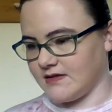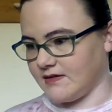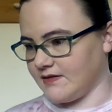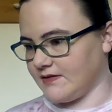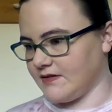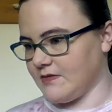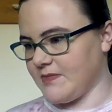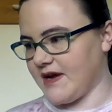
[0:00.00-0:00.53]
a
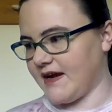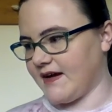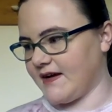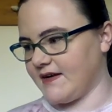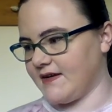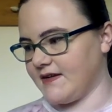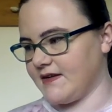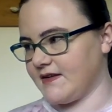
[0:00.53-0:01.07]
little
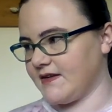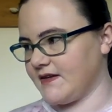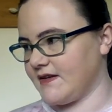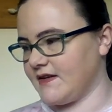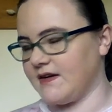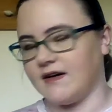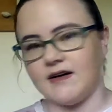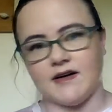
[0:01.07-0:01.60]
bad.
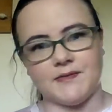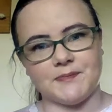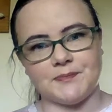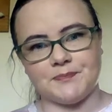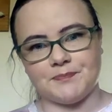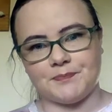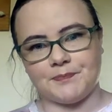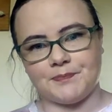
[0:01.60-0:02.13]
Um,
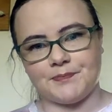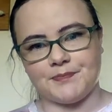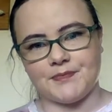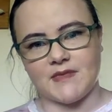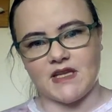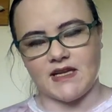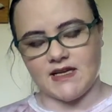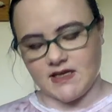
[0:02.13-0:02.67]

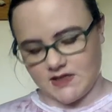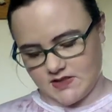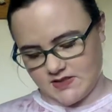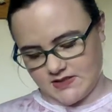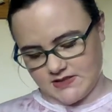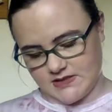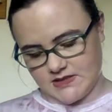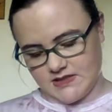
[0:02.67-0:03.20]
I got
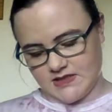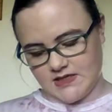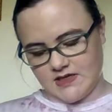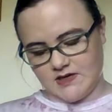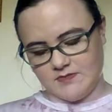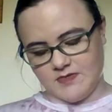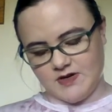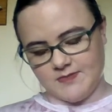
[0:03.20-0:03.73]
this
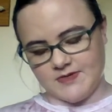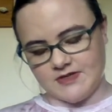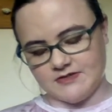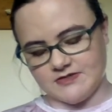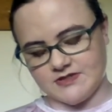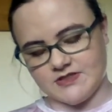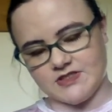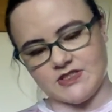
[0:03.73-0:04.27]

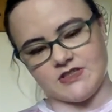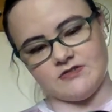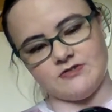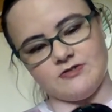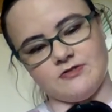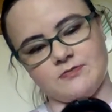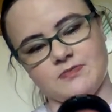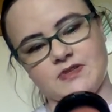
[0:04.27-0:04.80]
Gen
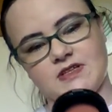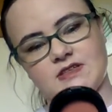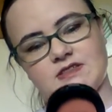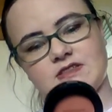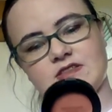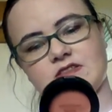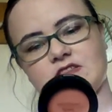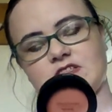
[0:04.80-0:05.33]
Nude Blush
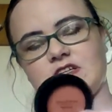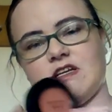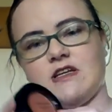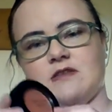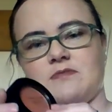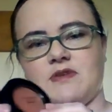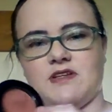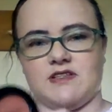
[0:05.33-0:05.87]
in the shade
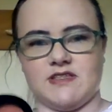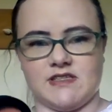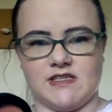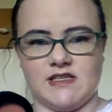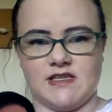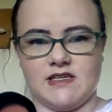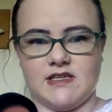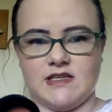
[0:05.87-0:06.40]
Peachy
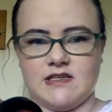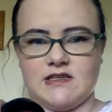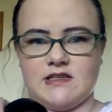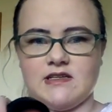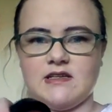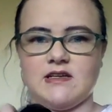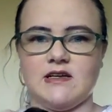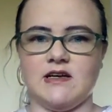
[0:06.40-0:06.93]
Keen.
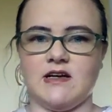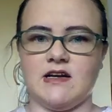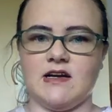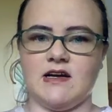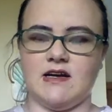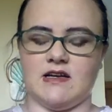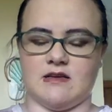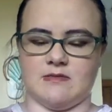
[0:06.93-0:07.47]

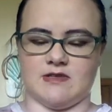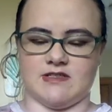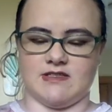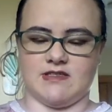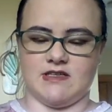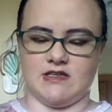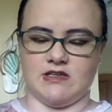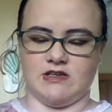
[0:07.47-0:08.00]
I am a
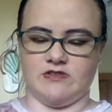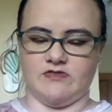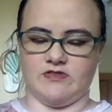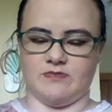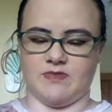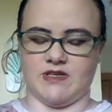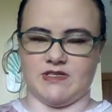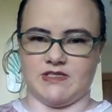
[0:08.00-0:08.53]
sucker for
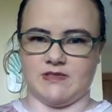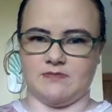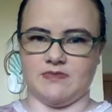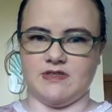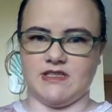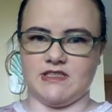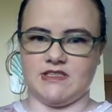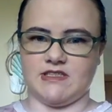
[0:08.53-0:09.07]
peachy
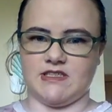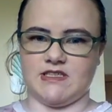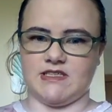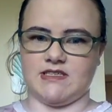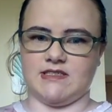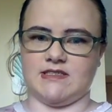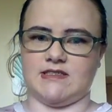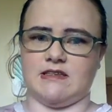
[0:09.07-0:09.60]

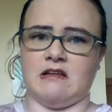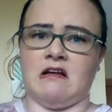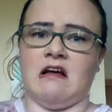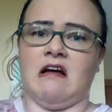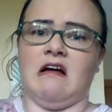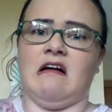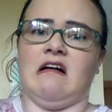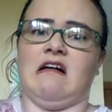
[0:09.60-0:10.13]
blushes.
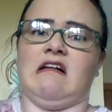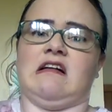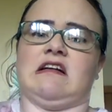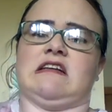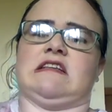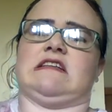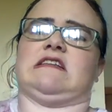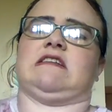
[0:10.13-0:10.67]
if
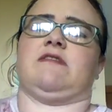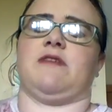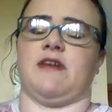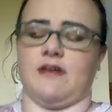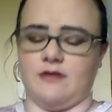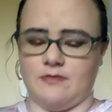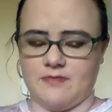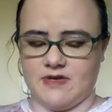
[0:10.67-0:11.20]
I can
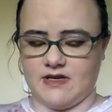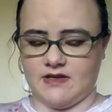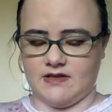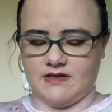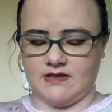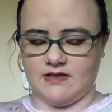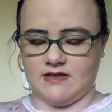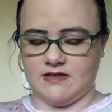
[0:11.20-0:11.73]
open it.
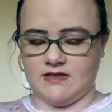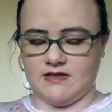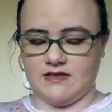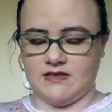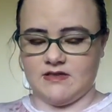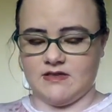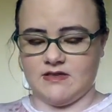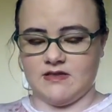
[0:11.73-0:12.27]

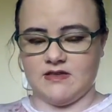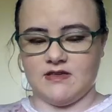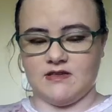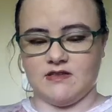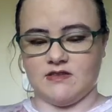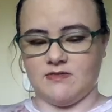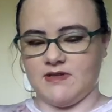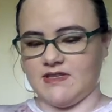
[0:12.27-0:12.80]

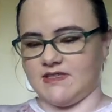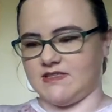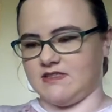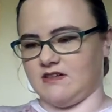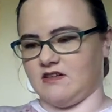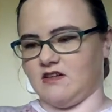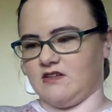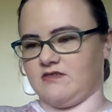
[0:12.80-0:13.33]
It's really
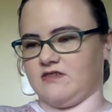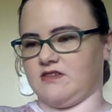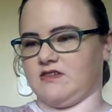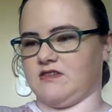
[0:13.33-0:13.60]
soft.